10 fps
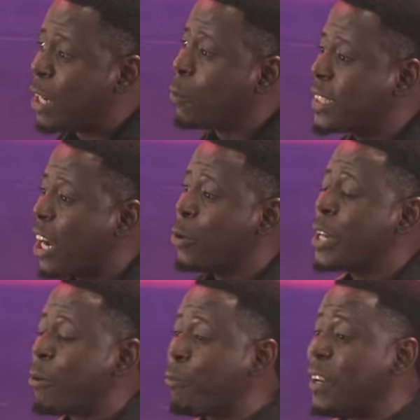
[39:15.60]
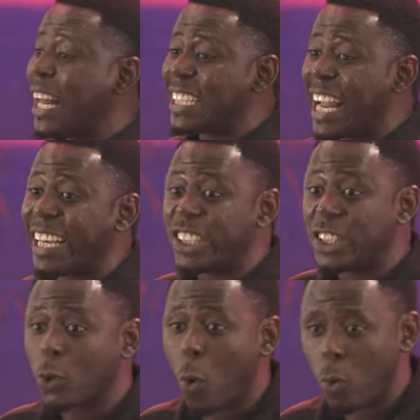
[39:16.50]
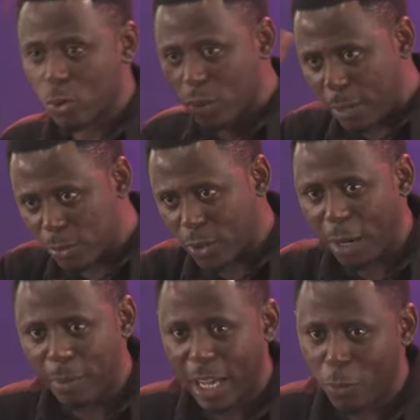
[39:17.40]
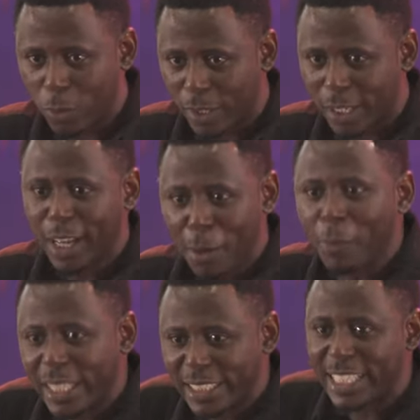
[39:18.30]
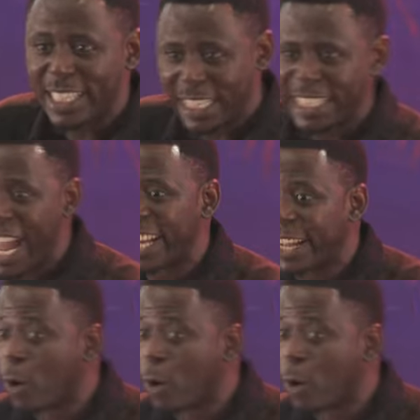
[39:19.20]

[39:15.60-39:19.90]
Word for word: they will tell you they feel like they're in a shit hole. I'm sorry about that word but they say they are in